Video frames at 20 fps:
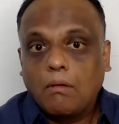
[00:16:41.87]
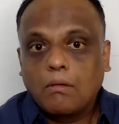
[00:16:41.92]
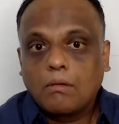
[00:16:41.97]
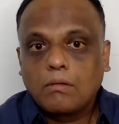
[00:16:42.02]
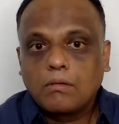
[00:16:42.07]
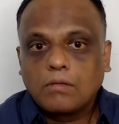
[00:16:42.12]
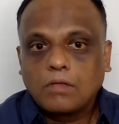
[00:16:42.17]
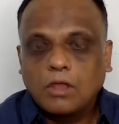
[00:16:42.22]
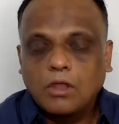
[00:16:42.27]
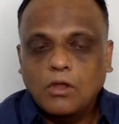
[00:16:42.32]

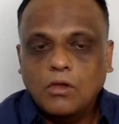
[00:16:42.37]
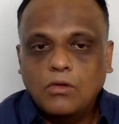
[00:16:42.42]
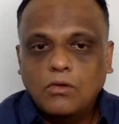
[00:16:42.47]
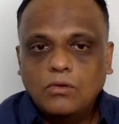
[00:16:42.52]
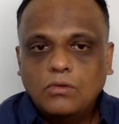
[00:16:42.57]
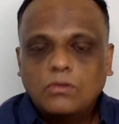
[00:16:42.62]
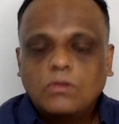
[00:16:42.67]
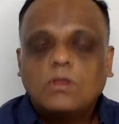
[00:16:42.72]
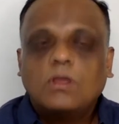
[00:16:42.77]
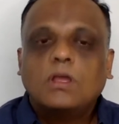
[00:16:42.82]
You know,
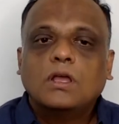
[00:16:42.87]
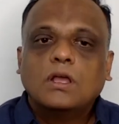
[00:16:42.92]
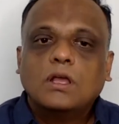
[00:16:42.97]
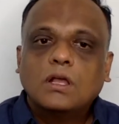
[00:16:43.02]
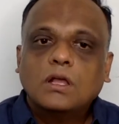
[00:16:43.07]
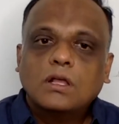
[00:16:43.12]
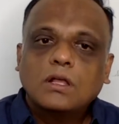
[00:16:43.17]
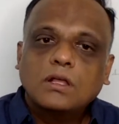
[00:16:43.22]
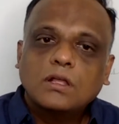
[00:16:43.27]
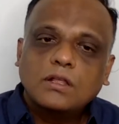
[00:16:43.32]

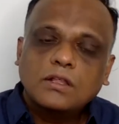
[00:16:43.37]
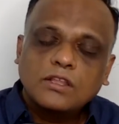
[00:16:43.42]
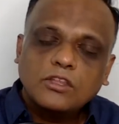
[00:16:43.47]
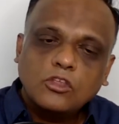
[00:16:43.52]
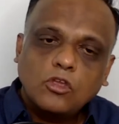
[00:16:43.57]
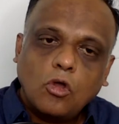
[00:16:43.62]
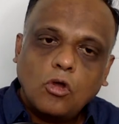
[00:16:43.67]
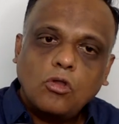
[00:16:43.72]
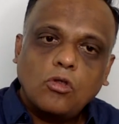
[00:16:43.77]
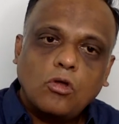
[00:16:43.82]

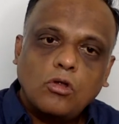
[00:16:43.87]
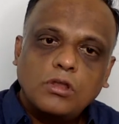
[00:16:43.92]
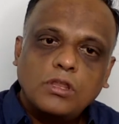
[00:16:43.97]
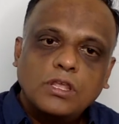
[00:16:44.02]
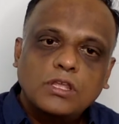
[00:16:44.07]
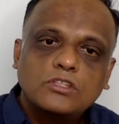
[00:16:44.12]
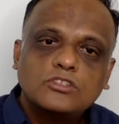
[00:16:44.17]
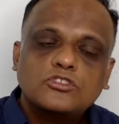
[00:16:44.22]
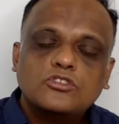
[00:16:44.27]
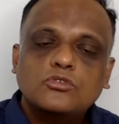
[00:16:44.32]
your
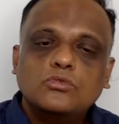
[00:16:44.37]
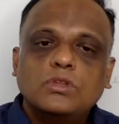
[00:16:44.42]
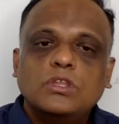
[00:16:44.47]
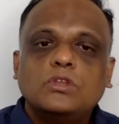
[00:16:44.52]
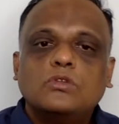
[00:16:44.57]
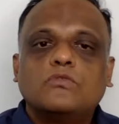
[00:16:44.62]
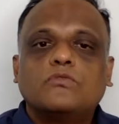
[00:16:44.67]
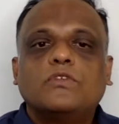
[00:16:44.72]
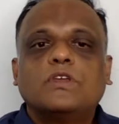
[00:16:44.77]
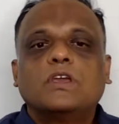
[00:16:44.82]
audience you need to
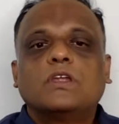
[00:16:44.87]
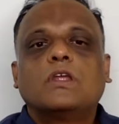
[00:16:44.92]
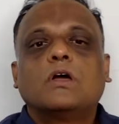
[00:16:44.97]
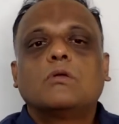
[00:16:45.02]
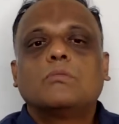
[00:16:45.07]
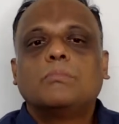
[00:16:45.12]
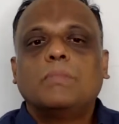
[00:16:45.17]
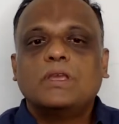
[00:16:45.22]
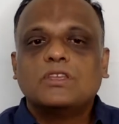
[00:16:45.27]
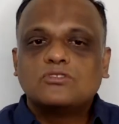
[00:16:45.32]
figure out
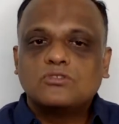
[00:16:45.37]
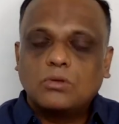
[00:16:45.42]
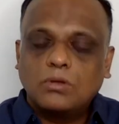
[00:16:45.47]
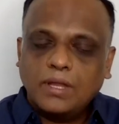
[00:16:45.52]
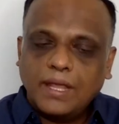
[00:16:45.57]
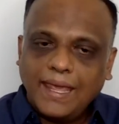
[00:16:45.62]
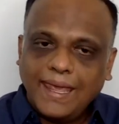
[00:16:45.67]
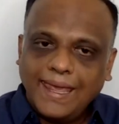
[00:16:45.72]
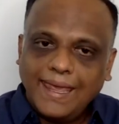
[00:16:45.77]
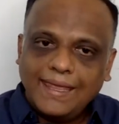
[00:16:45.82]
based on
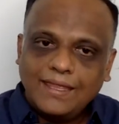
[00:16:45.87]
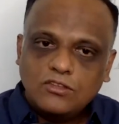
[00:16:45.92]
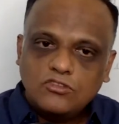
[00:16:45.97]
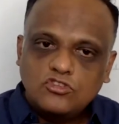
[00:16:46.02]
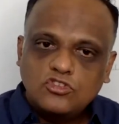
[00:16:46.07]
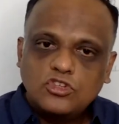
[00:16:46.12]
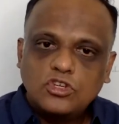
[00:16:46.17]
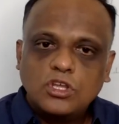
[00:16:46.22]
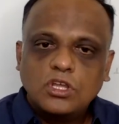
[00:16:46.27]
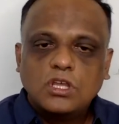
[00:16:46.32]

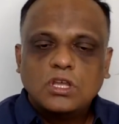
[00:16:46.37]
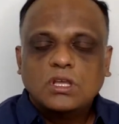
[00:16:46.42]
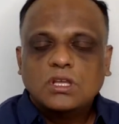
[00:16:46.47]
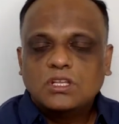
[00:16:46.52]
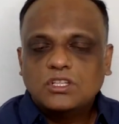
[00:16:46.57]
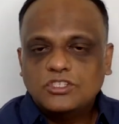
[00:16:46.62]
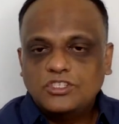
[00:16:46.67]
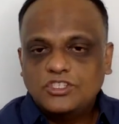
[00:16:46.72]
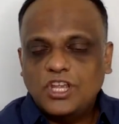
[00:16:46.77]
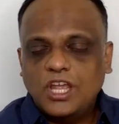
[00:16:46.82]
age,
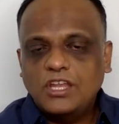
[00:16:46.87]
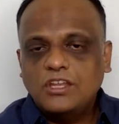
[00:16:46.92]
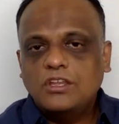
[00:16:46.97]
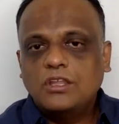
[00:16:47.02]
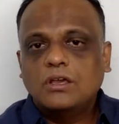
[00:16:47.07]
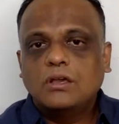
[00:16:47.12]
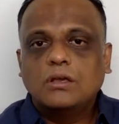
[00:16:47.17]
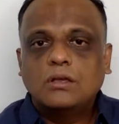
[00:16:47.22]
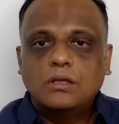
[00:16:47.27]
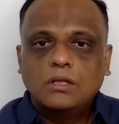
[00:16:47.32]

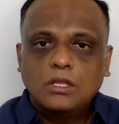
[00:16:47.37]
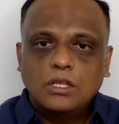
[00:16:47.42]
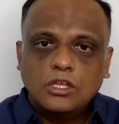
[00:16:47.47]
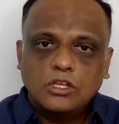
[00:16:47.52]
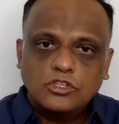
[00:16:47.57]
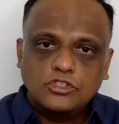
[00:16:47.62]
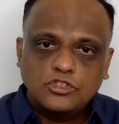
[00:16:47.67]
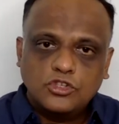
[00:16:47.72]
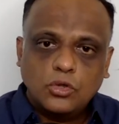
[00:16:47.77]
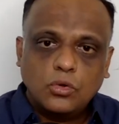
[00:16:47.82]
gender,
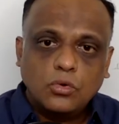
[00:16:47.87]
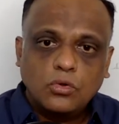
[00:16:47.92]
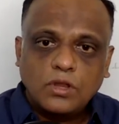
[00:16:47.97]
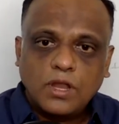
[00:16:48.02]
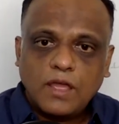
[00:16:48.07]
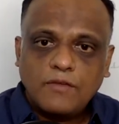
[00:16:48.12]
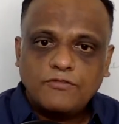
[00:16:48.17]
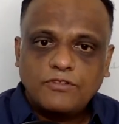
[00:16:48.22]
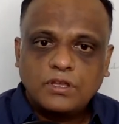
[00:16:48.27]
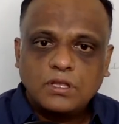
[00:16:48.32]

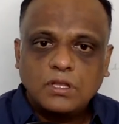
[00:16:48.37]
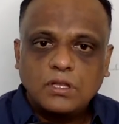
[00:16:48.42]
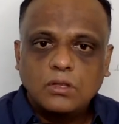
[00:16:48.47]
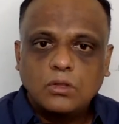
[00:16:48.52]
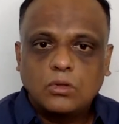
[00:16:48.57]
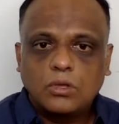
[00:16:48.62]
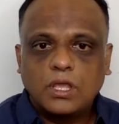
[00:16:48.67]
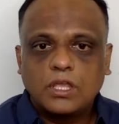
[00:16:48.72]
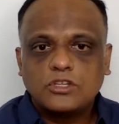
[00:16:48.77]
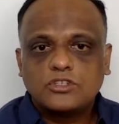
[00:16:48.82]
geographical
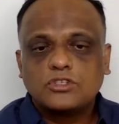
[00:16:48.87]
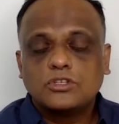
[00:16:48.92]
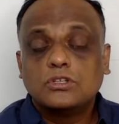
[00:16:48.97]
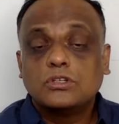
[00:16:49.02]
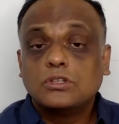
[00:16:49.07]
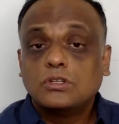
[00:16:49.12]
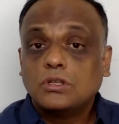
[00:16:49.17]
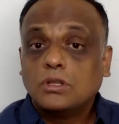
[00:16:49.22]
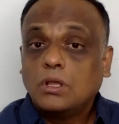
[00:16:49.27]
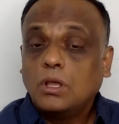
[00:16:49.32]
location,
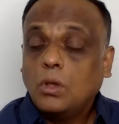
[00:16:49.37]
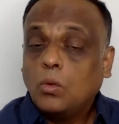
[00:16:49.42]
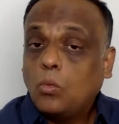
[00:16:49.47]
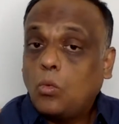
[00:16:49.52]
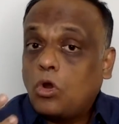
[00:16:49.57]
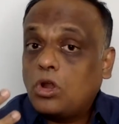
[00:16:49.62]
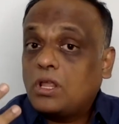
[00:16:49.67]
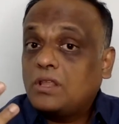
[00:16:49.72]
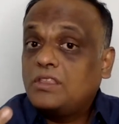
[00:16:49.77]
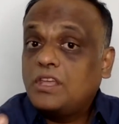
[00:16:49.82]
what
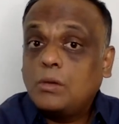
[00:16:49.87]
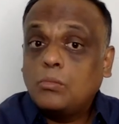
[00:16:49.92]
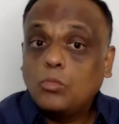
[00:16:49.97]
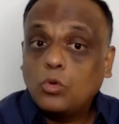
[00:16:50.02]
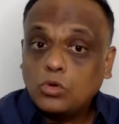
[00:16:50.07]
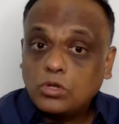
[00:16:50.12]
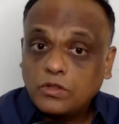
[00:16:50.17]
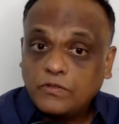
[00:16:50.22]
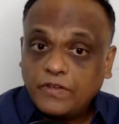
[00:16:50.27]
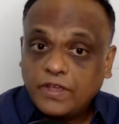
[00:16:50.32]
are their
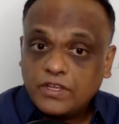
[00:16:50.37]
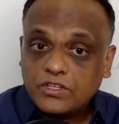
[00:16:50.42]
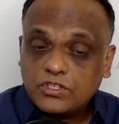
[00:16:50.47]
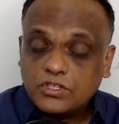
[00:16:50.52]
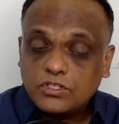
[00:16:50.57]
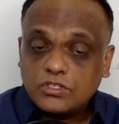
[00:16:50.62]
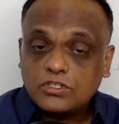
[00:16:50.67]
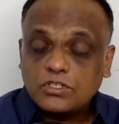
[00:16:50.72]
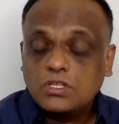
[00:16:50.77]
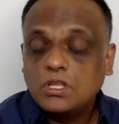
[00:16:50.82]

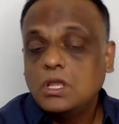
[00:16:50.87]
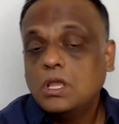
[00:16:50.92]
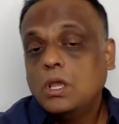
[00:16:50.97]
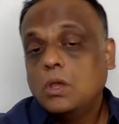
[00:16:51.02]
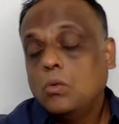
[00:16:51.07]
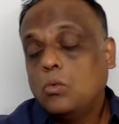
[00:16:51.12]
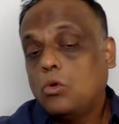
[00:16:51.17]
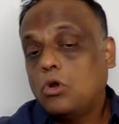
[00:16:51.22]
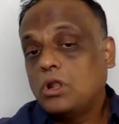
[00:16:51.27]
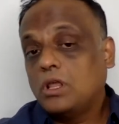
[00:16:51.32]
motivations,
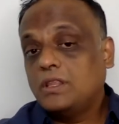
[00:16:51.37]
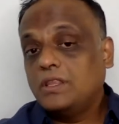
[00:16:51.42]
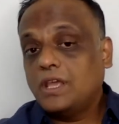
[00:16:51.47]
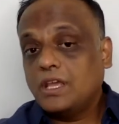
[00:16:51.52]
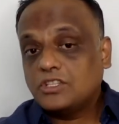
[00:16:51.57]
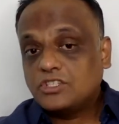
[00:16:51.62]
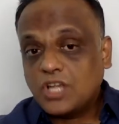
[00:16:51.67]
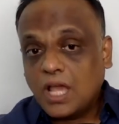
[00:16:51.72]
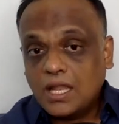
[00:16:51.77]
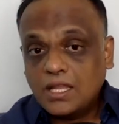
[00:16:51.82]
what are their
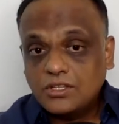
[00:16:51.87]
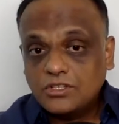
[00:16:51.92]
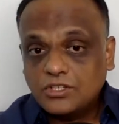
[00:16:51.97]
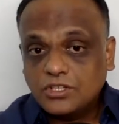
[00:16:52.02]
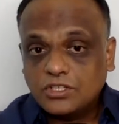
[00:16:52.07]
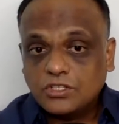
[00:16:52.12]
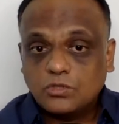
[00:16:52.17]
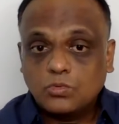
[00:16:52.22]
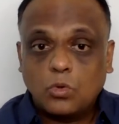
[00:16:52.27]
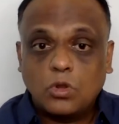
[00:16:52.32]

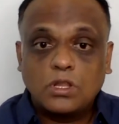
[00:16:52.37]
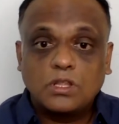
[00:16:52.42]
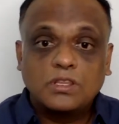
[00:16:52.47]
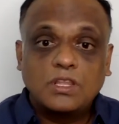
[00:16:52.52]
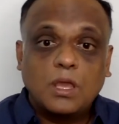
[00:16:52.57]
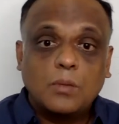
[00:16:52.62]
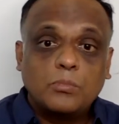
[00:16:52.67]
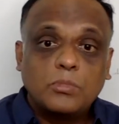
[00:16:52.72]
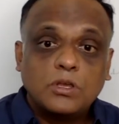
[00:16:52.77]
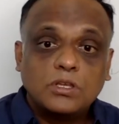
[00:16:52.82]
challenges, what are their
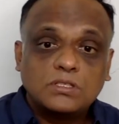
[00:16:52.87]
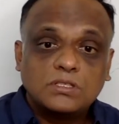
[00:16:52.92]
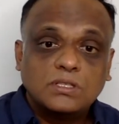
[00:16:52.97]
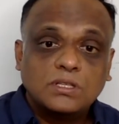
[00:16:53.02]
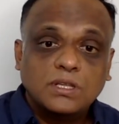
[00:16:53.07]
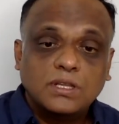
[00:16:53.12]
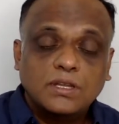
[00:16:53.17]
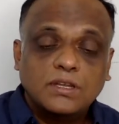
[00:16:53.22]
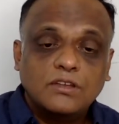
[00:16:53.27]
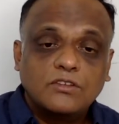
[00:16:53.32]
personal
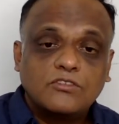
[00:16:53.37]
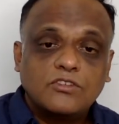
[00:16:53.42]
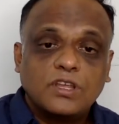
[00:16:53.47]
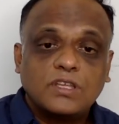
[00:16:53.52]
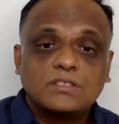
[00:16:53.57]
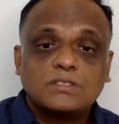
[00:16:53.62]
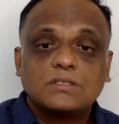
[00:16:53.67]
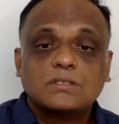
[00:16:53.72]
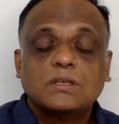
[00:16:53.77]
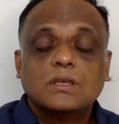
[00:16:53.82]

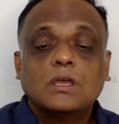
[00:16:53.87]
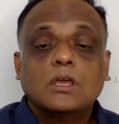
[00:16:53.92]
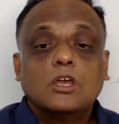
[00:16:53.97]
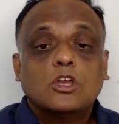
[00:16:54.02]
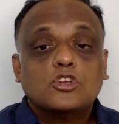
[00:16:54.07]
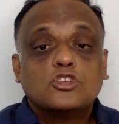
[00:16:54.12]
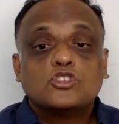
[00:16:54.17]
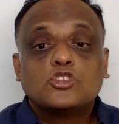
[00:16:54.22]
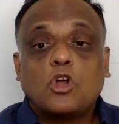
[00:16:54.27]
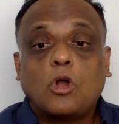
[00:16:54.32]
interests,
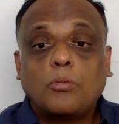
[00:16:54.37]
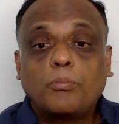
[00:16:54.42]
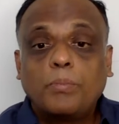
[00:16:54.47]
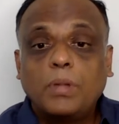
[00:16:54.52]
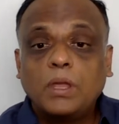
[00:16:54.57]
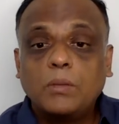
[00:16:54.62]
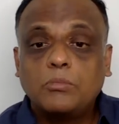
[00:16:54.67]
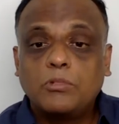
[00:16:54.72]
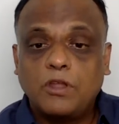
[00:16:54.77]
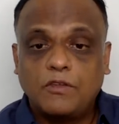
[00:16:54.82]
shopping
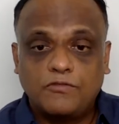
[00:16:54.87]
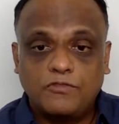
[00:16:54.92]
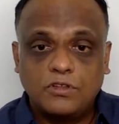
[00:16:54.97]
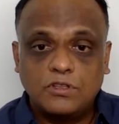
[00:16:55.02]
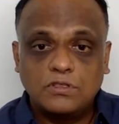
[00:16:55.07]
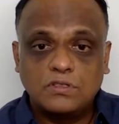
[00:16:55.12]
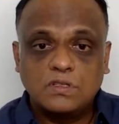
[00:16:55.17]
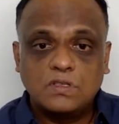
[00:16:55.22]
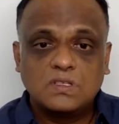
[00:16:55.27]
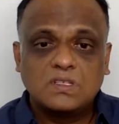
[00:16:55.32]

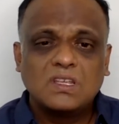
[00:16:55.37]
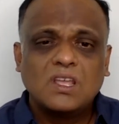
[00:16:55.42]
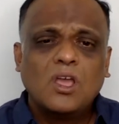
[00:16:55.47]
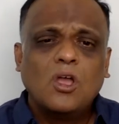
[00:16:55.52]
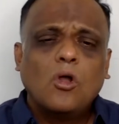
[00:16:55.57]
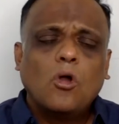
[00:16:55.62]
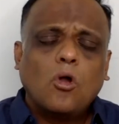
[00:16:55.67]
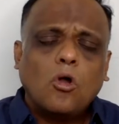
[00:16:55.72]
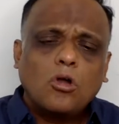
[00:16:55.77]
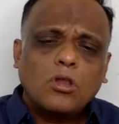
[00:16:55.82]
preferences,
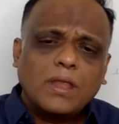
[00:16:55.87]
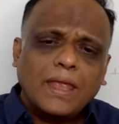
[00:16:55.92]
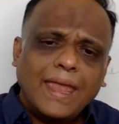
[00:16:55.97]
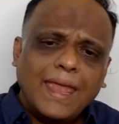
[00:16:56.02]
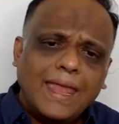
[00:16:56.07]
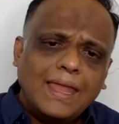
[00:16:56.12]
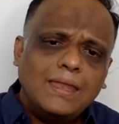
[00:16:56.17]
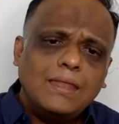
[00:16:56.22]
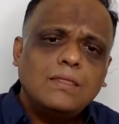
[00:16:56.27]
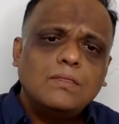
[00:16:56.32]
or
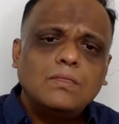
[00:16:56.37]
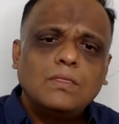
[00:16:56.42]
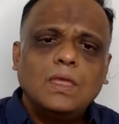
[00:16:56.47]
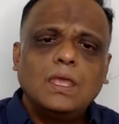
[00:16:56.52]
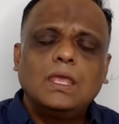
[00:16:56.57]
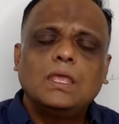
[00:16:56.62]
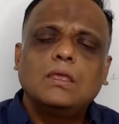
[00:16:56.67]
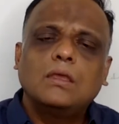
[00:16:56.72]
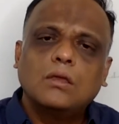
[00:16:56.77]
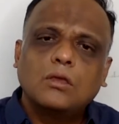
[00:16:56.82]

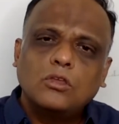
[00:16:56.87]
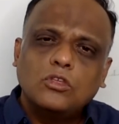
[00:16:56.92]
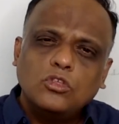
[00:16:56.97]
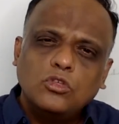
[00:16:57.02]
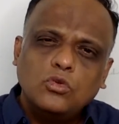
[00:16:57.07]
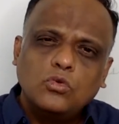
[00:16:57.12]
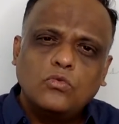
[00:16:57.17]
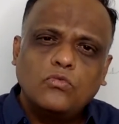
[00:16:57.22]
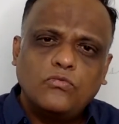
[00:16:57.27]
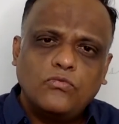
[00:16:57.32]
anything you
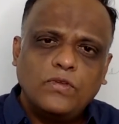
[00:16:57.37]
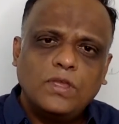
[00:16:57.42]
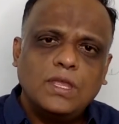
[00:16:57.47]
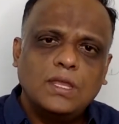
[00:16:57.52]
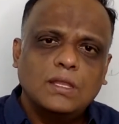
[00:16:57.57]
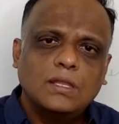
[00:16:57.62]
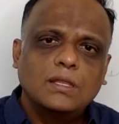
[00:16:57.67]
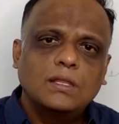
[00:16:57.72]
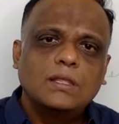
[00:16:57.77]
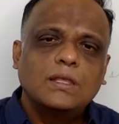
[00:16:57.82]

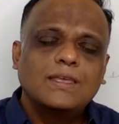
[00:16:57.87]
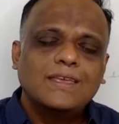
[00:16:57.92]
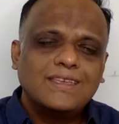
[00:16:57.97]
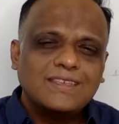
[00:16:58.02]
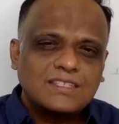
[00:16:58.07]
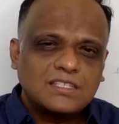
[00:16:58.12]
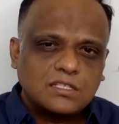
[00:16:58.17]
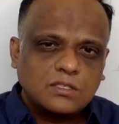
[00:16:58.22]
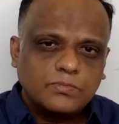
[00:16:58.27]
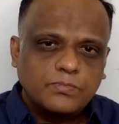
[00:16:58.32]
feel is
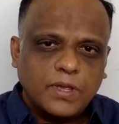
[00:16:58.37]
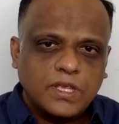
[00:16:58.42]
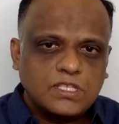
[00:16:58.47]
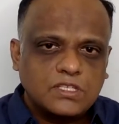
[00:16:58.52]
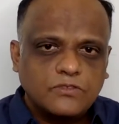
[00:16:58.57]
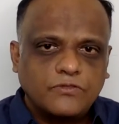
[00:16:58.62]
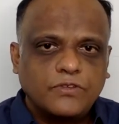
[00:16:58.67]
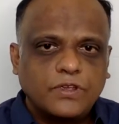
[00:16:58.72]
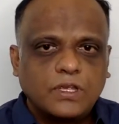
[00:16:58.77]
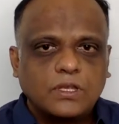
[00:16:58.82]

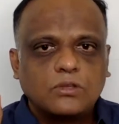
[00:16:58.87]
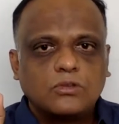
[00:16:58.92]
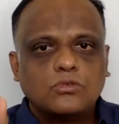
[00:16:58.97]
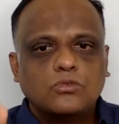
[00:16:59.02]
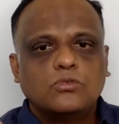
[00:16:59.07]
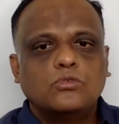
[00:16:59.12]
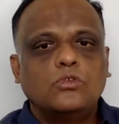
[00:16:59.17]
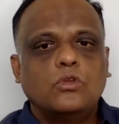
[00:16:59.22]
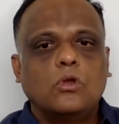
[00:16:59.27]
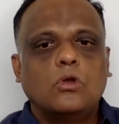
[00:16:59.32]
specific to
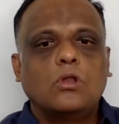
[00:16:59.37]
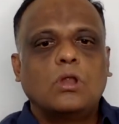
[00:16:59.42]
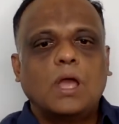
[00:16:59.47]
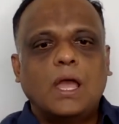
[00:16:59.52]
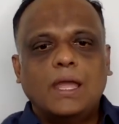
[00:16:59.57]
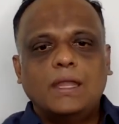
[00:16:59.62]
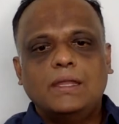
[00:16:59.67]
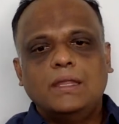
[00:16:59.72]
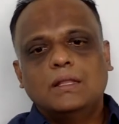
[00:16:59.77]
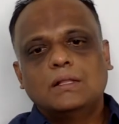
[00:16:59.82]
your
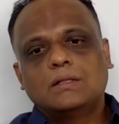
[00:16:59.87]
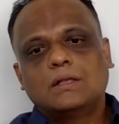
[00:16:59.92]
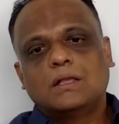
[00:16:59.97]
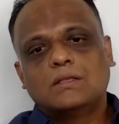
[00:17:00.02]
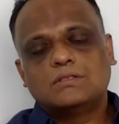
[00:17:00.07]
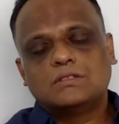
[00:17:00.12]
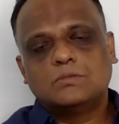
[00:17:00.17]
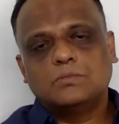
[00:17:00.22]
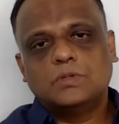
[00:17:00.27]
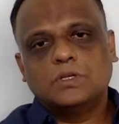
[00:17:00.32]
ideal
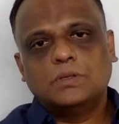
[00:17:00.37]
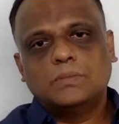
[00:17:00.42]
customer.